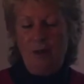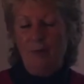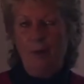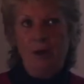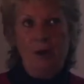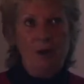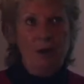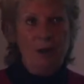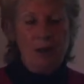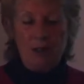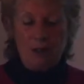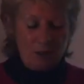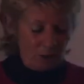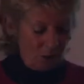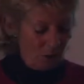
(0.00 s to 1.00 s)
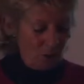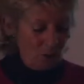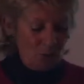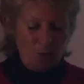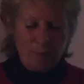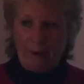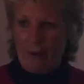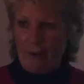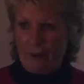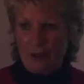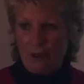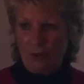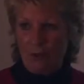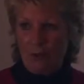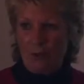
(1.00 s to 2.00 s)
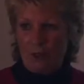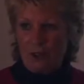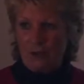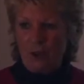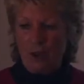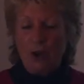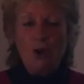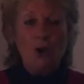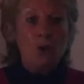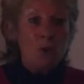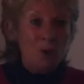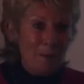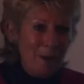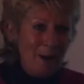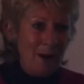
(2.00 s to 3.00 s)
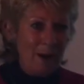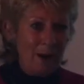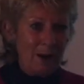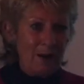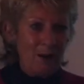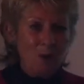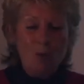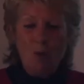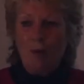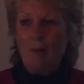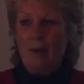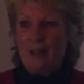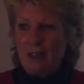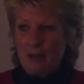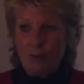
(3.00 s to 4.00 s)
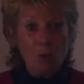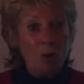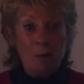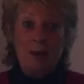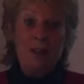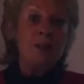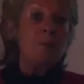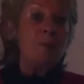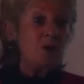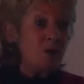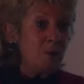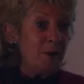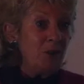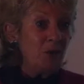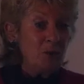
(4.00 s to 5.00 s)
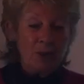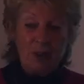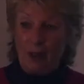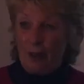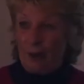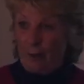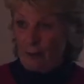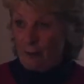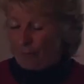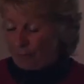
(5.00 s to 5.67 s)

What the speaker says: by school, parents, and all the rest of it? Who am I? What am I supposed to be doing here